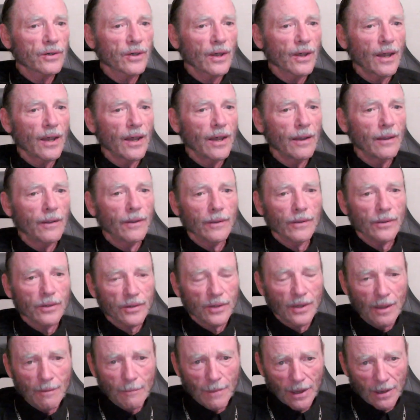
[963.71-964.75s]
a
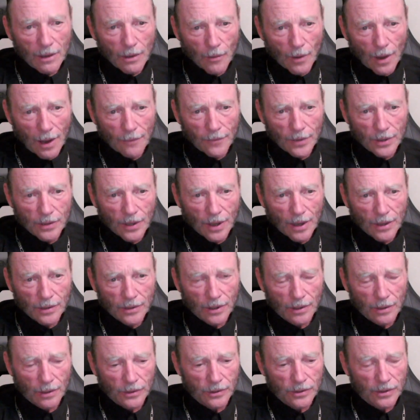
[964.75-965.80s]
seeming
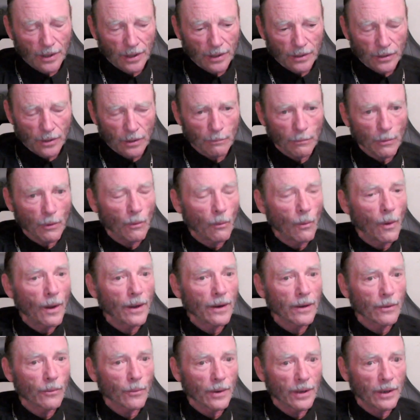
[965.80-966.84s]
gravitational center, but what
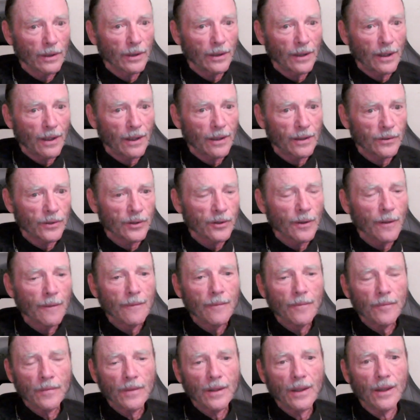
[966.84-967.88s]
it really is
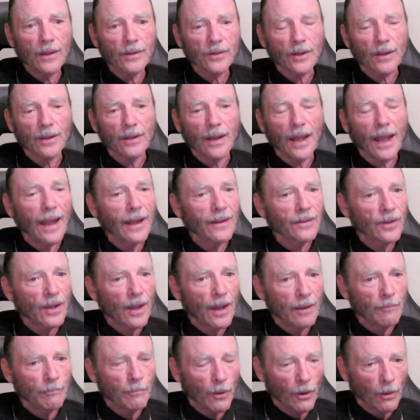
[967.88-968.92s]
an
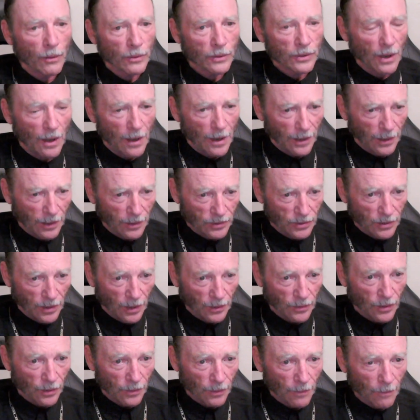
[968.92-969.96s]
antiprotonic
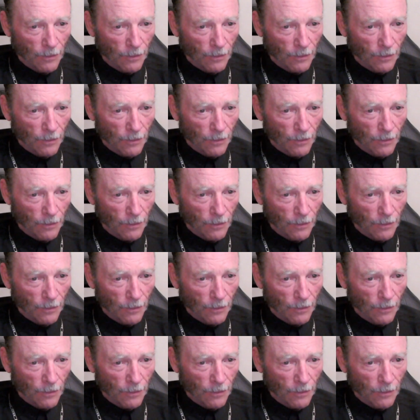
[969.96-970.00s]
center.